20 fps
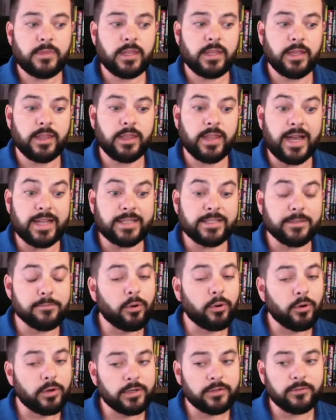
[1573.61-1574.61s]
And that's
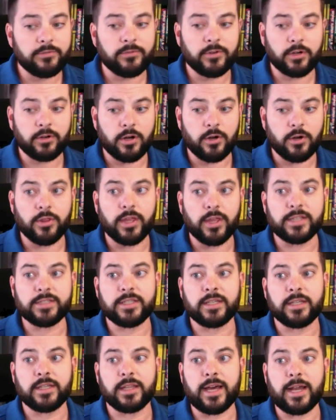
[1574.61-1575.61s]
important for growth. I
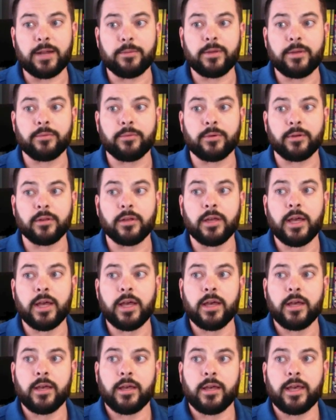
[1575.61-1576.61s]
see a lot of people,
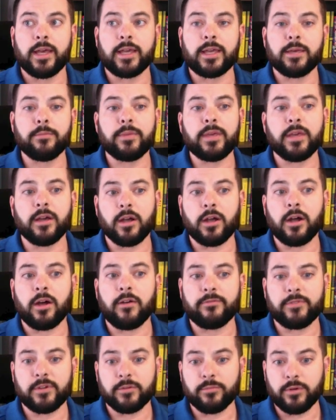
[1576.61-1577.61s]
it can be
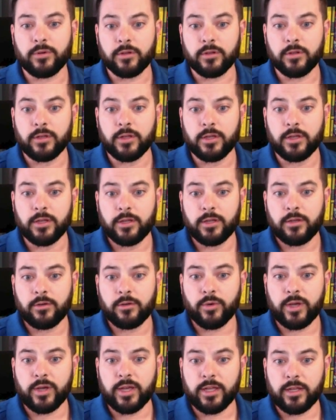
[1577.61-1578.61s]
uncomfortable
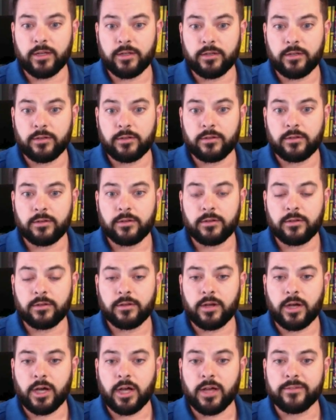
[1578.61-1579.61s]
when
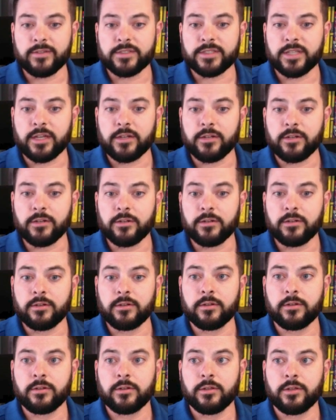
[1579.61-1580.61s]
all of a sudden
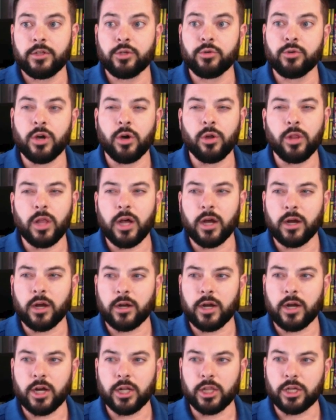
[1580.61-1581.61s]
you no
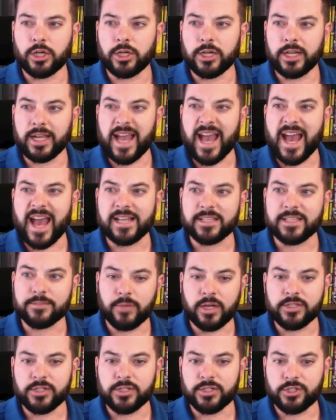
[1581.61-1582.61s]
longer are learning as
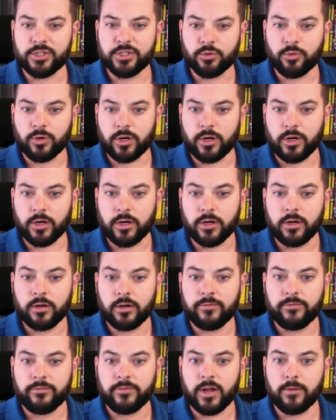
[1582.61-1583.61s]
much as you were
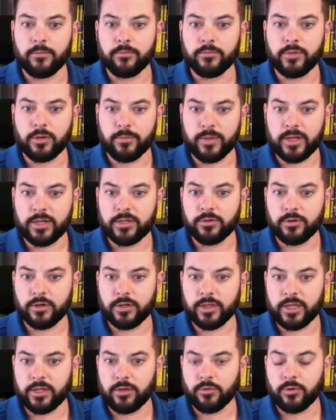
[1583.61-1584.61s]
from your mentor
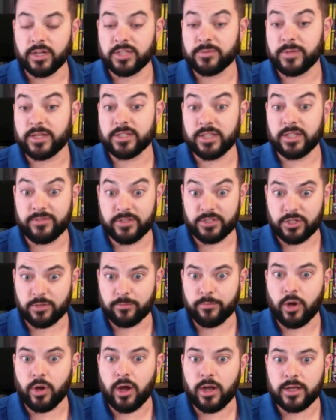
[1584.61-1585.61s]
that you were, especially if it's your
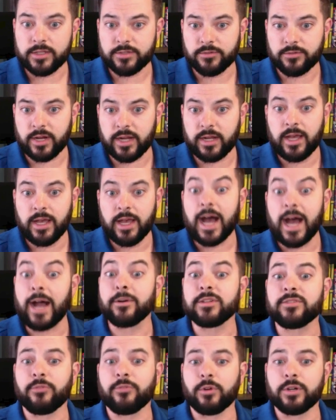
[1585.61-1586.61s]
boss, right? I
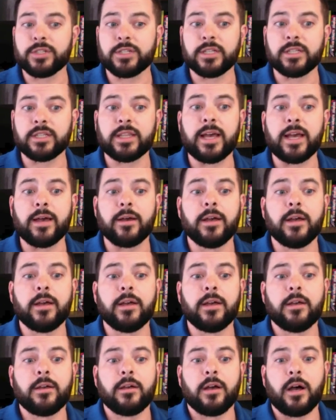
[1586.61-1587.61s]
was fortunate that
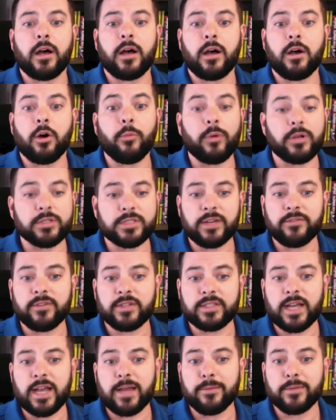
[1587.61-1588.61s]
almost every
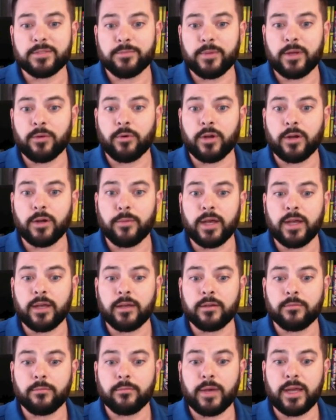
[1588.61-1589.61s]
time it's been one
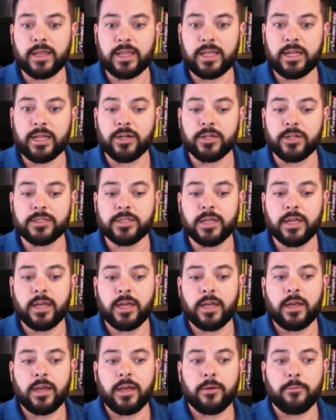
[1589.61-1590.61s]
of my leaders,
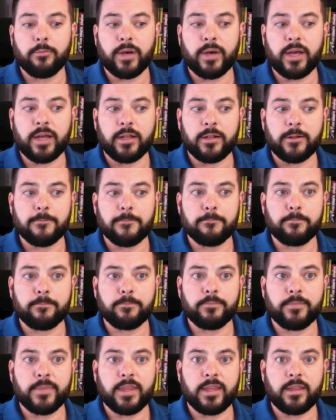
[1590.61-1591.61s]
but
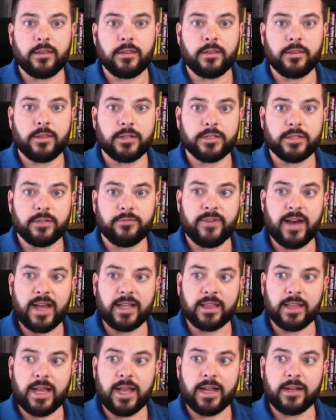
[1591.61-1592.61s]
there's a
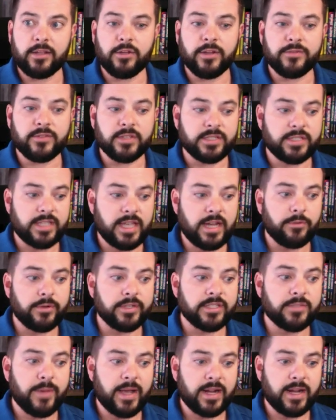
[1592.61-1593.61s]
fine line. You have to stay
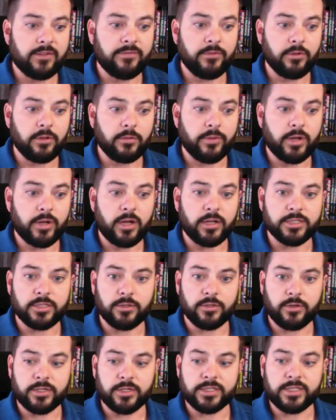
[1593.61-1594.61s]
respectful, but
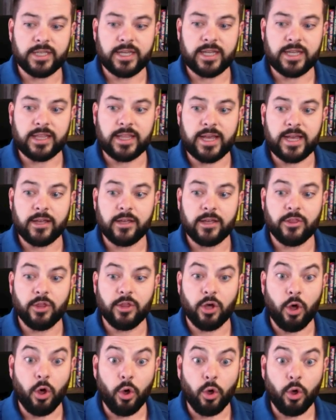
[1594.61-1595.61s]
also understand that
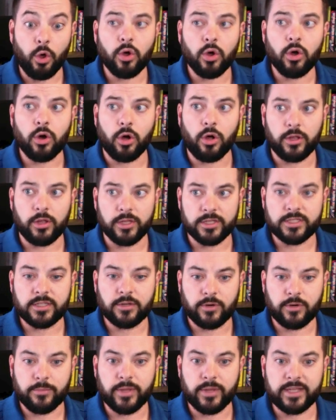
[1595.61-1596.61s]
the whole goal is to
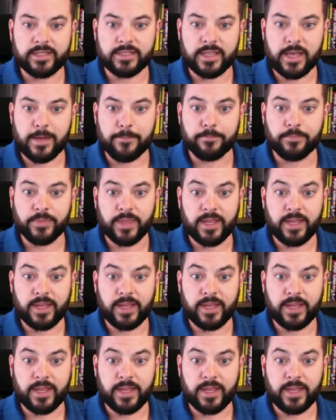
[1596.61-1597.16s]
replace them.